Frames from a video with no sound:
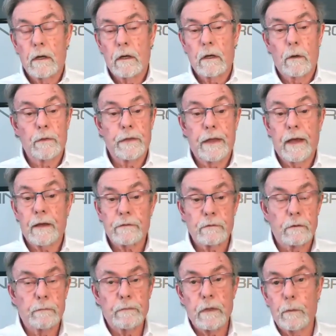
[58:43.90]
uh, on the
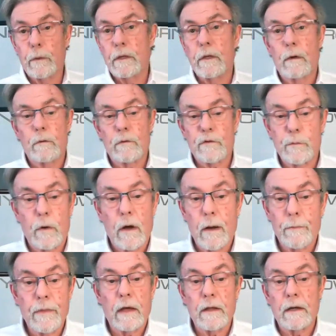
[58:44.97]
axle. You know, we don't
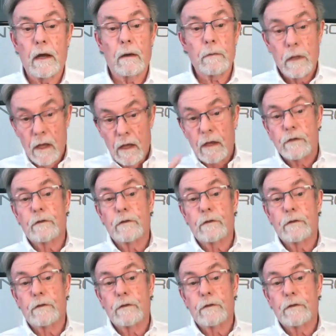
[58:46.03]
swap that out